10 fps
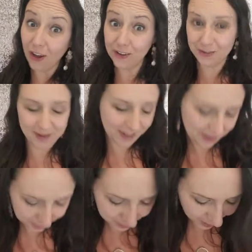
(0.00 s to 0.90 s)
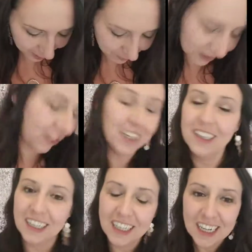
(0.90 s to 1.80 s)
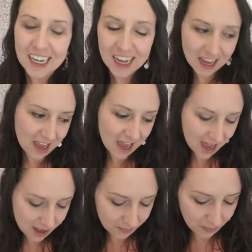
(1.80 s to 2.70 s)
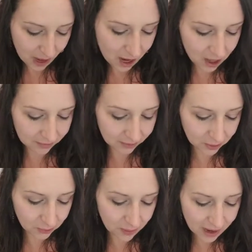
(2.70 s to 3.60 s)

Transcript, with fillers: not all of my color back in my cheeks. Um,